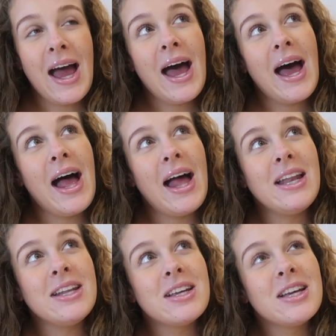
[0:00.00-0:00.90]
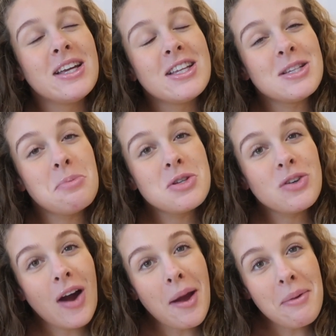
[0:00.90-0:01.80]
and
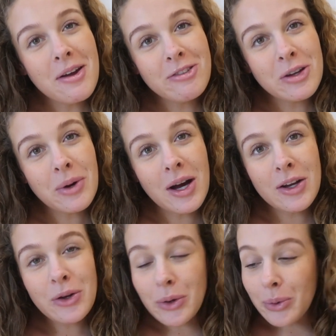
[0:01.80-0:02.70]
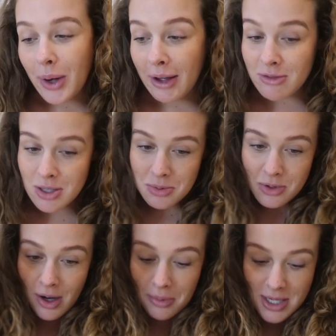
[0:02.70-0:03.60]
subscribe if you are new or haven't
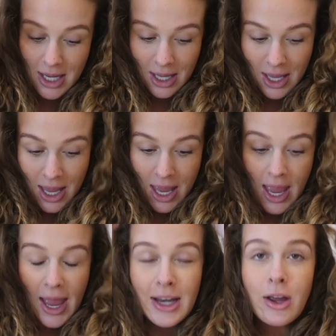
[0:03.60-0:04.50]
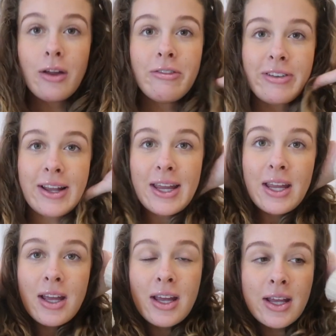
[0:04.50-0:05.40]
subscribed yet, and
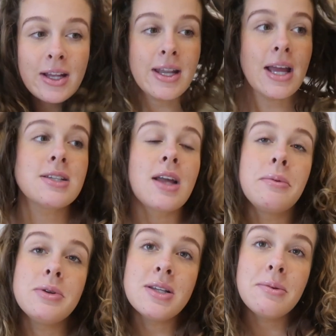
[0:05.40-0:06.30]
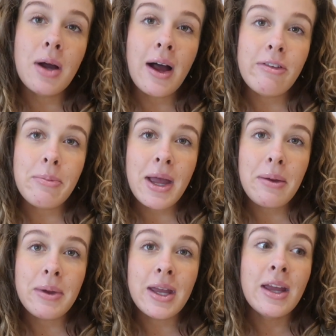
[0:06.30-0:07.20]
hopefully next time you see me I'll have a
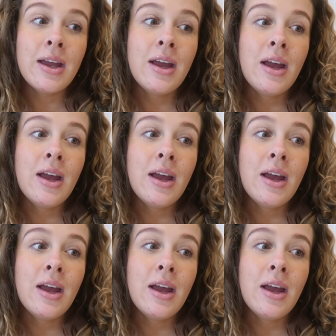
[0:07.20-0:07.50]
baby.